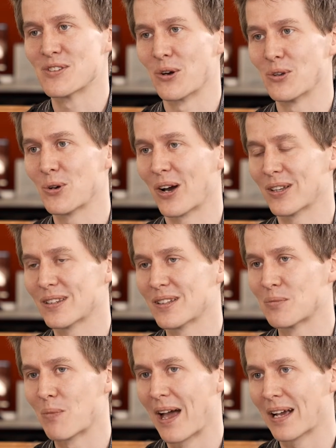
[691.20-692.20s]
so you got
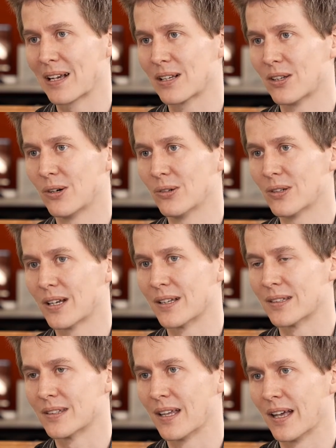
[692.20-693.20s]
this bank loan,
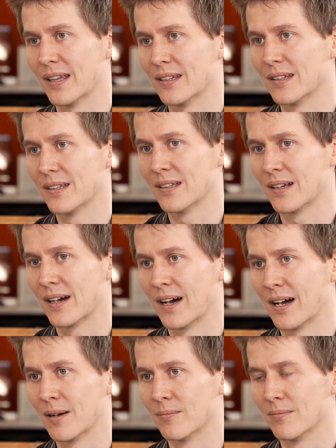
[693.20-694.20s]
and then
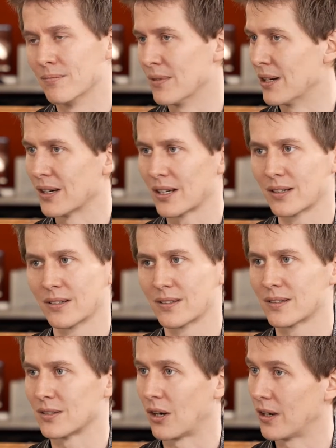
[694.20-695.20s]
um, Miracle
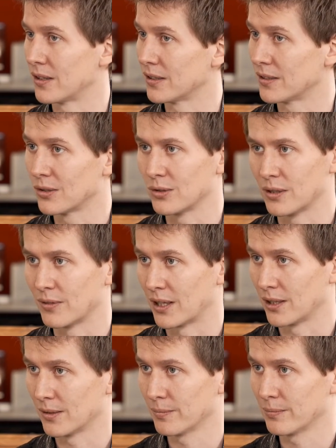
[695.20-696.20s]
started to
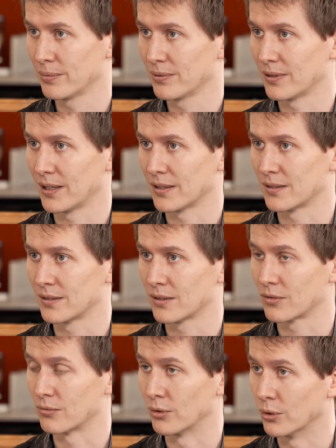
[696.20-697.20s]
develop. It
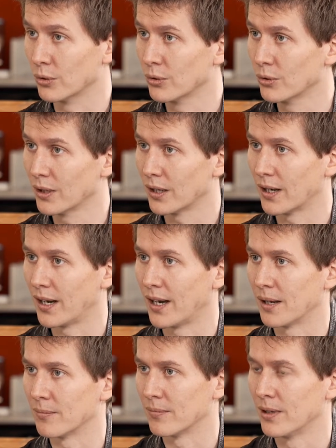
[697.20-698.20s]
grew.
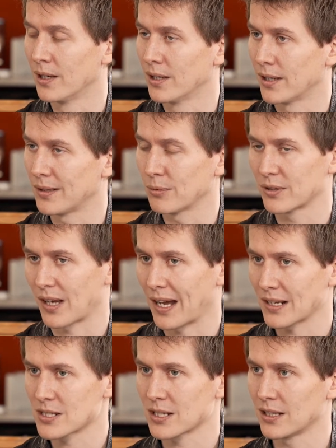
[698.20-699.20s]
Um, it was
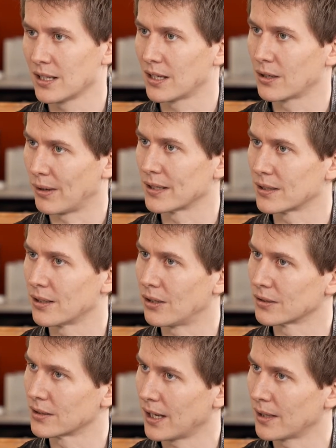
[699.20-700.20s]
actually quite a
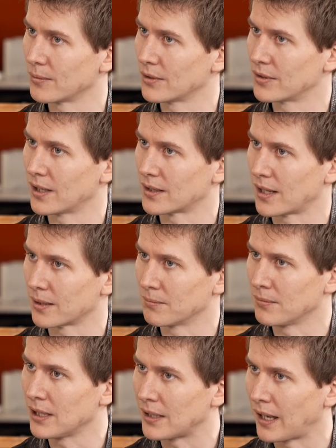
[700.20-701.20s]
long time. You said like
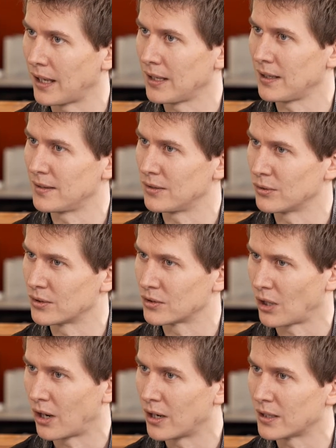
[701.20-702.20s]
mid 80s you
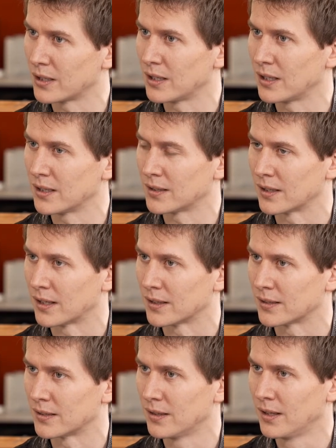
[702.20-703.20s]
started, mm.
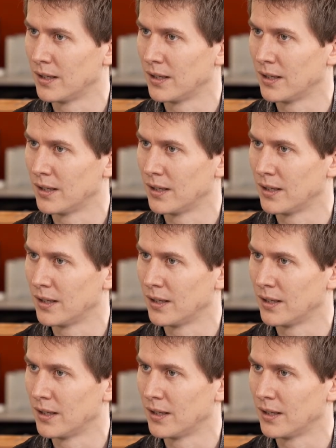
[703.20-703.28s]
and